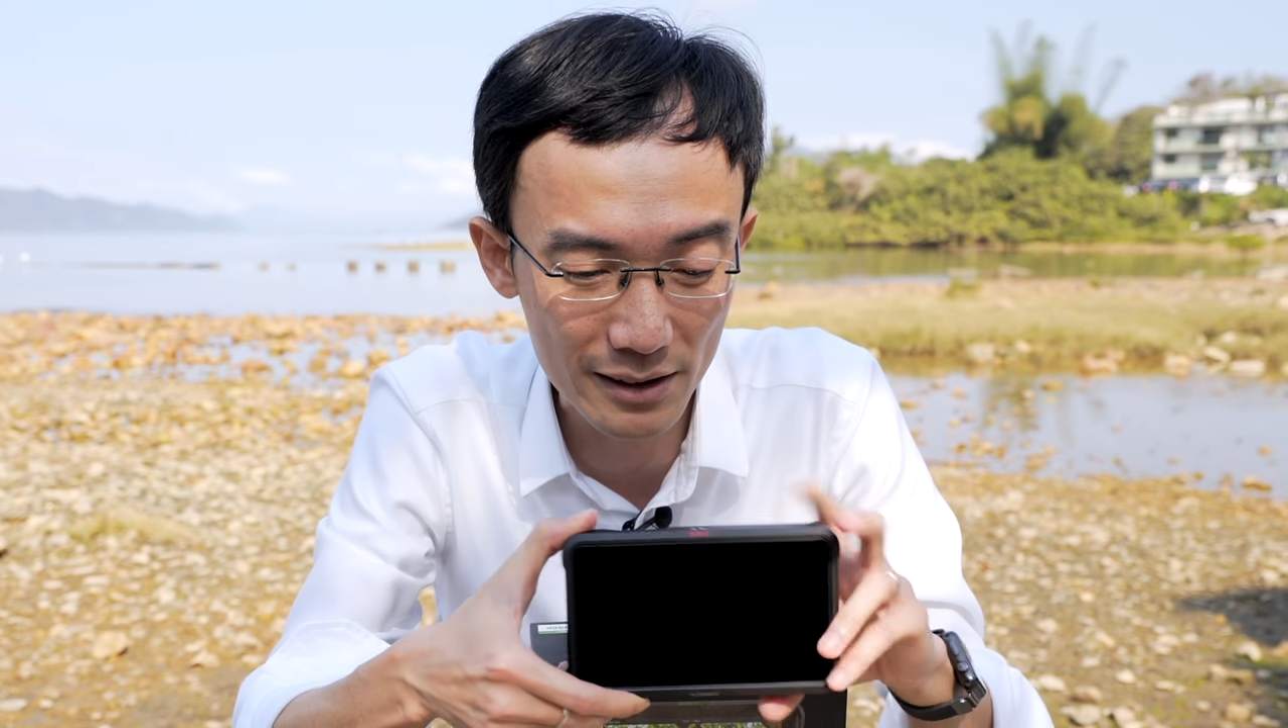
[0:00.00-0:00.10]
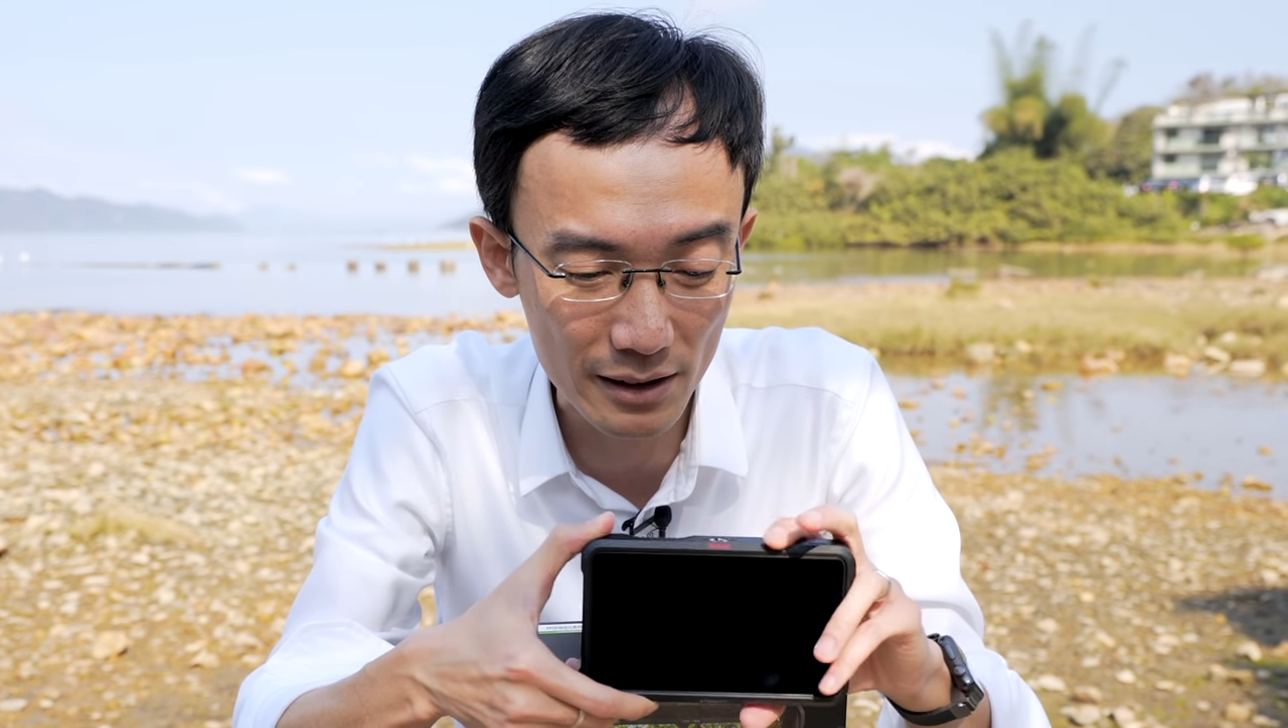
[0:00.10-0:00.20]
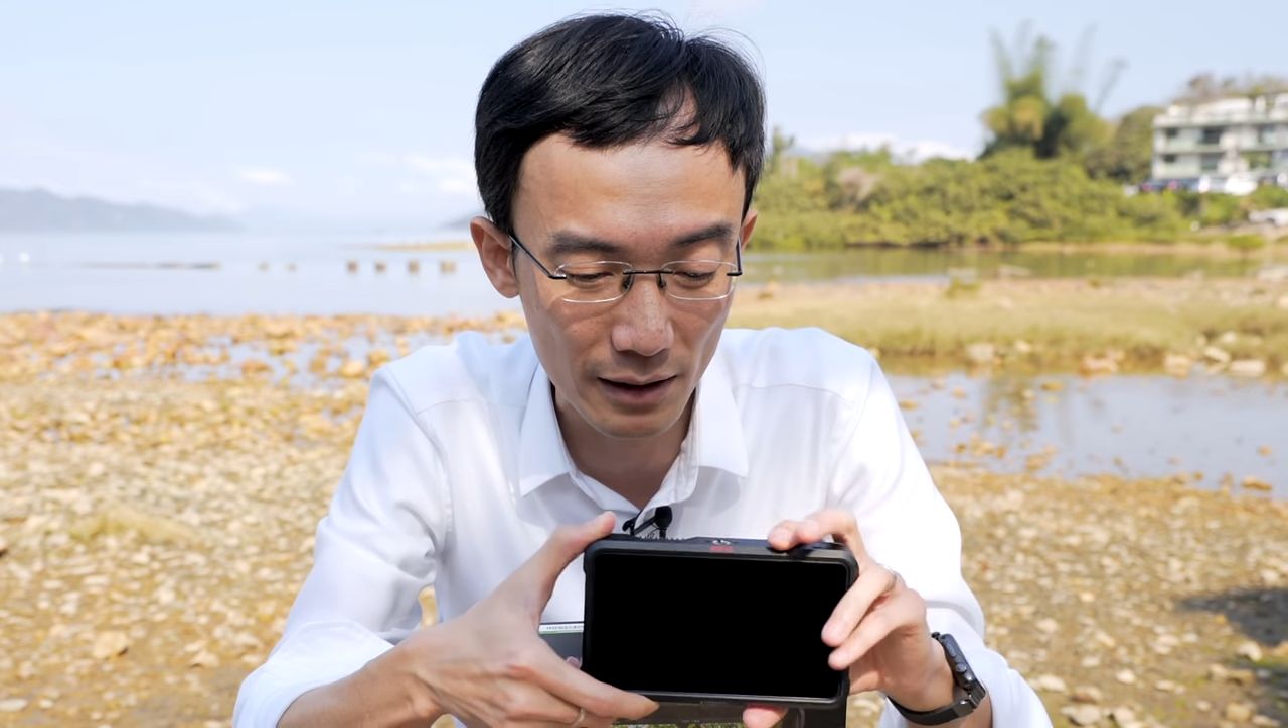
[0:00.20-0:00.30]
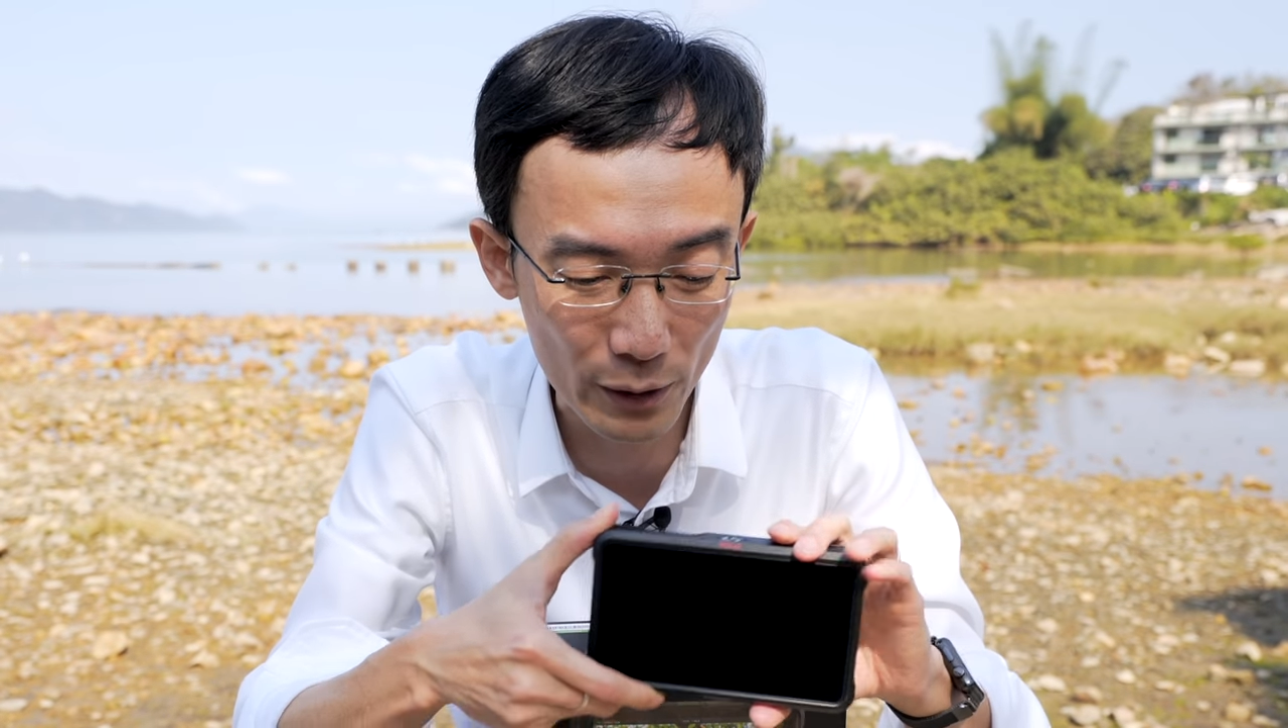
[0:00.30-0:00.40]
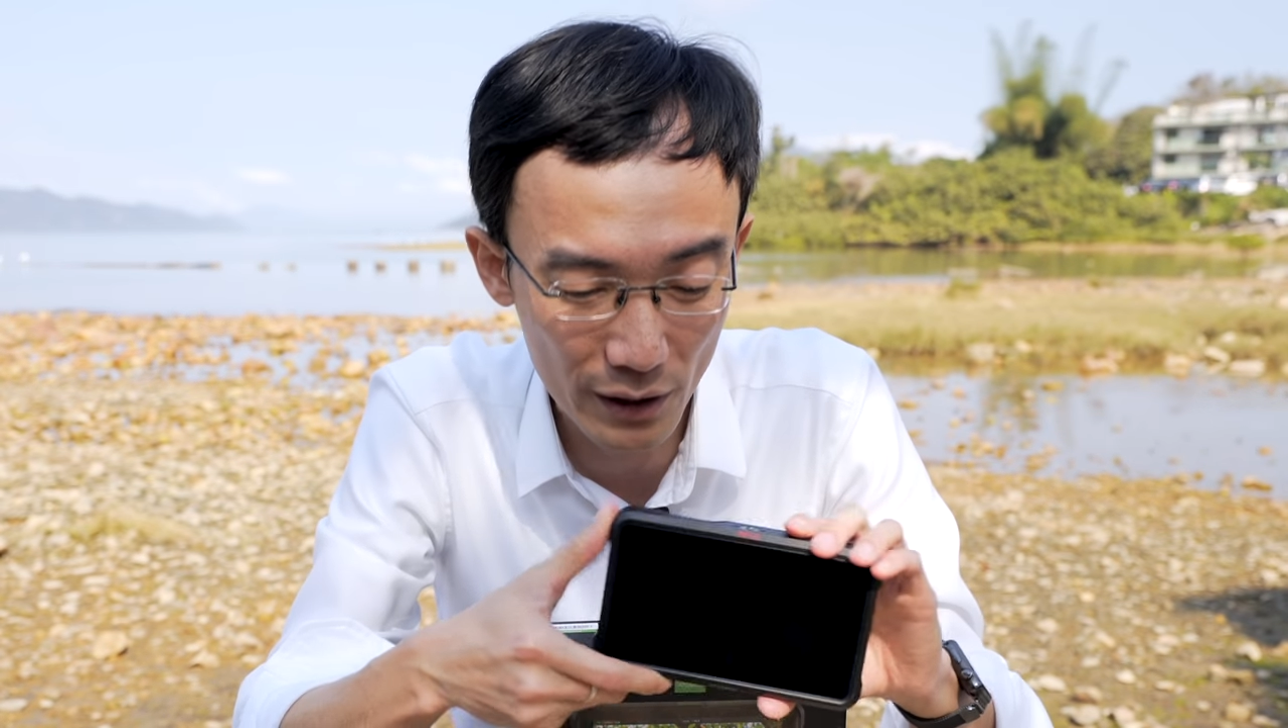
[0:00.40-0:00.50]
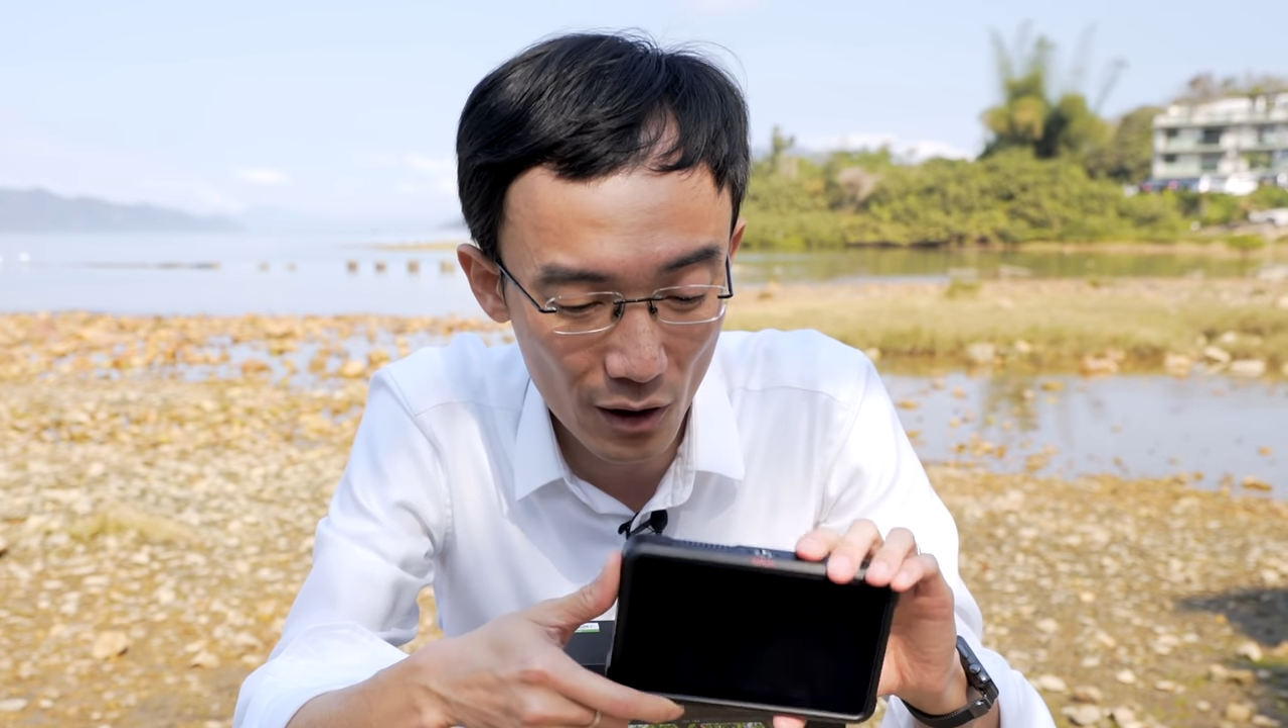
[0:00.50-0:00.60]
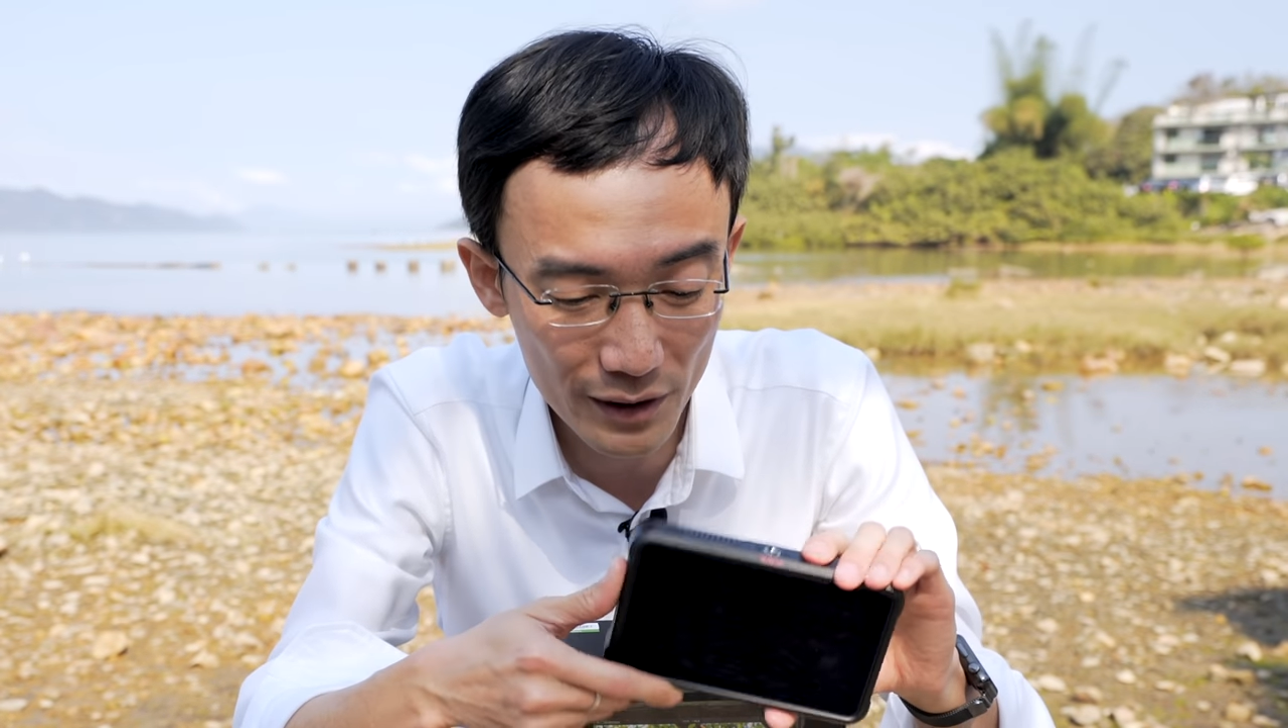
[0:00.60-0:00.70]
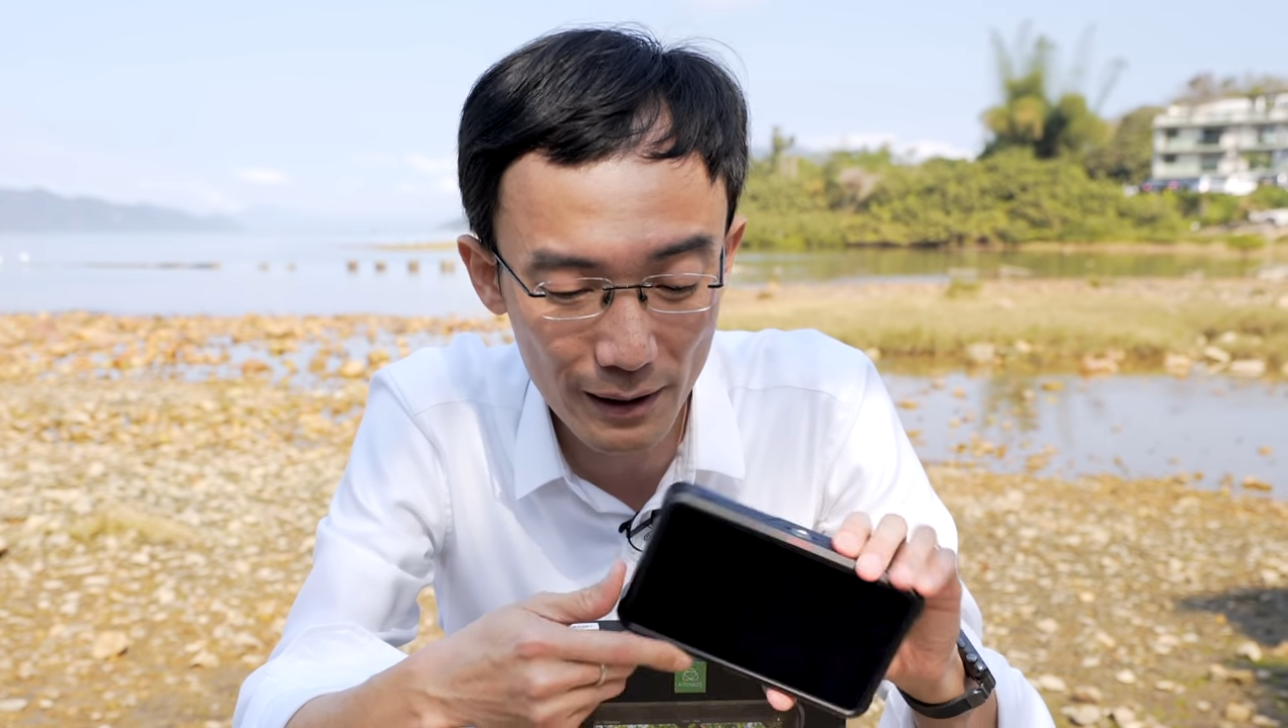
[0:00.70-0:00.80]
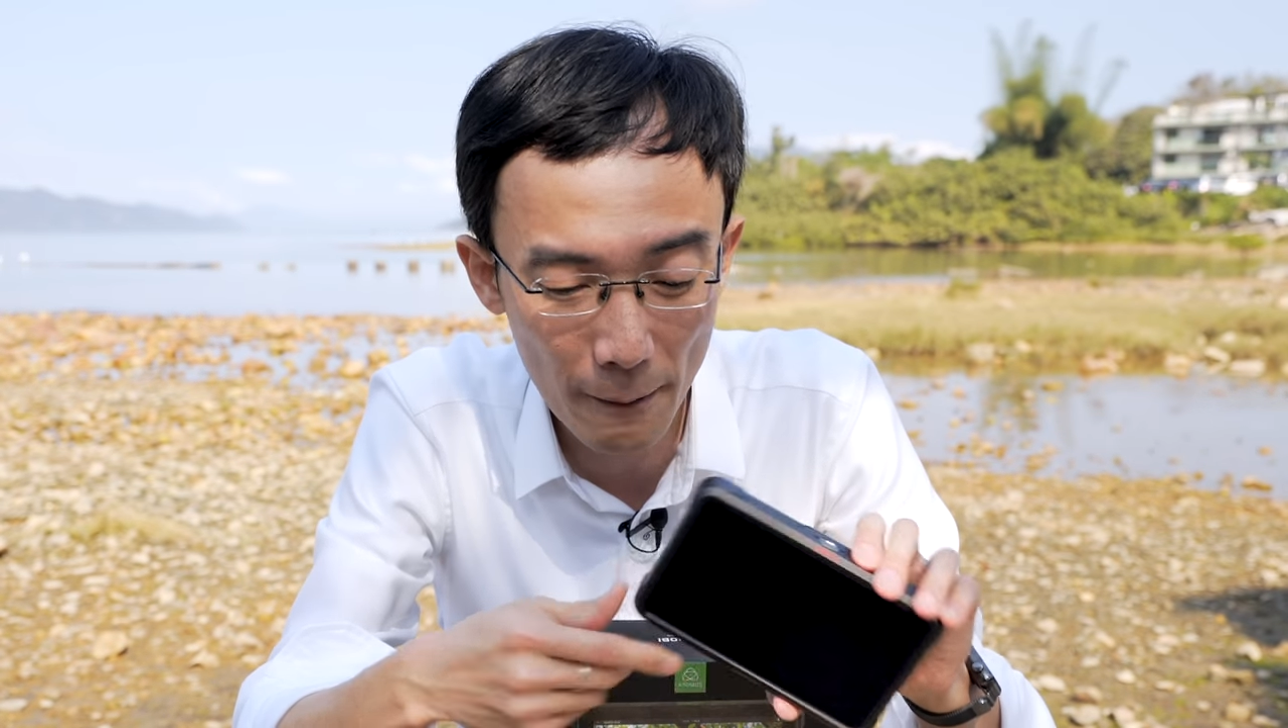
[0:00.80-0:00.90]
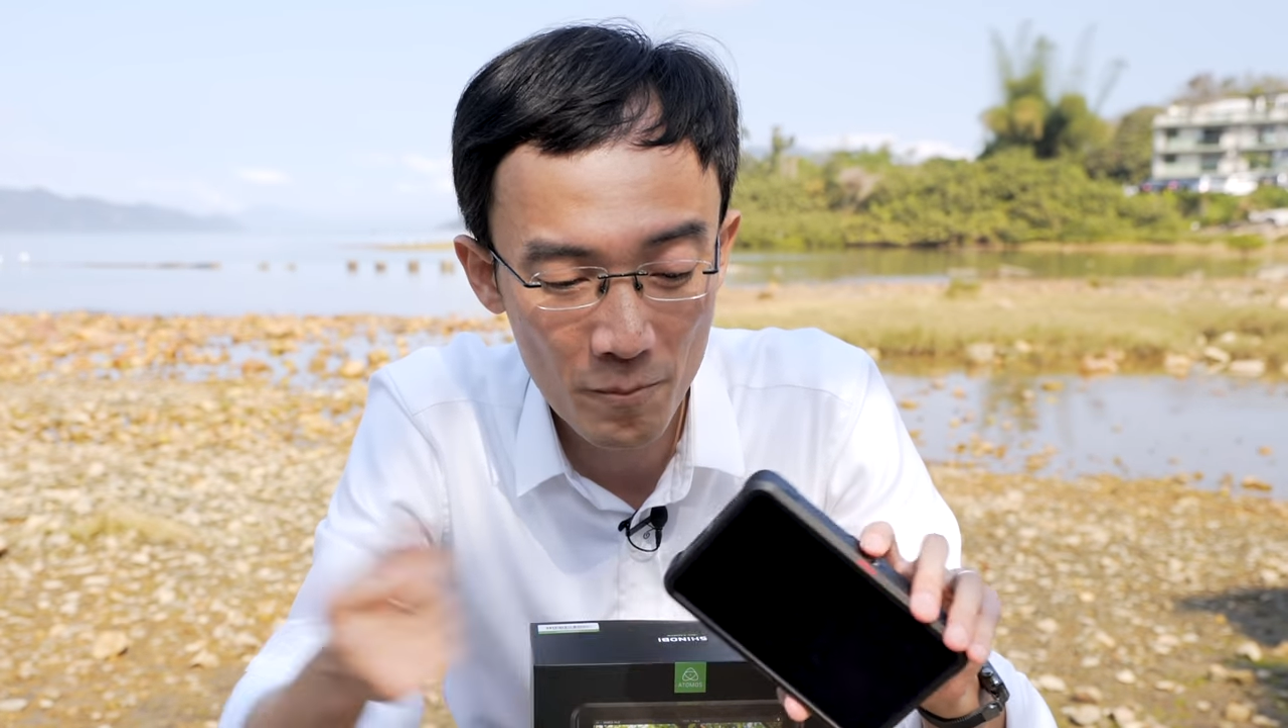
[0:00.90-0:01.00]
This is a
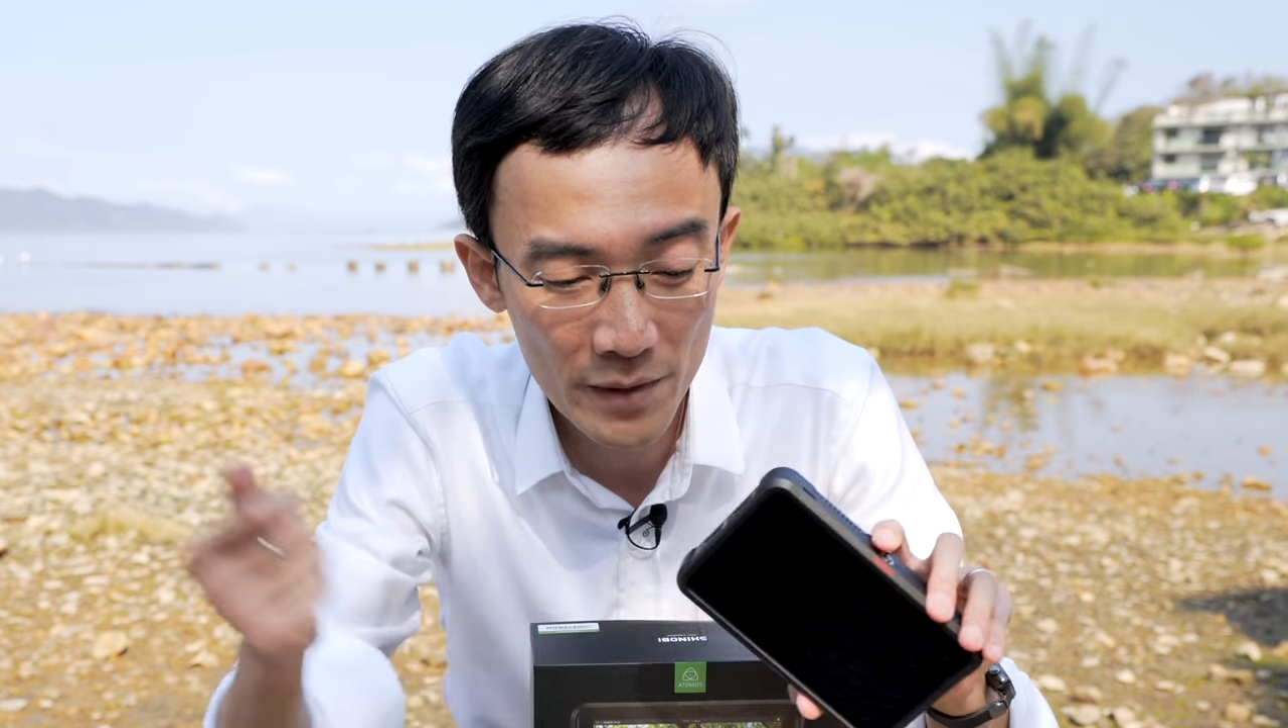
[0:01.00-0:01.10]
recorder.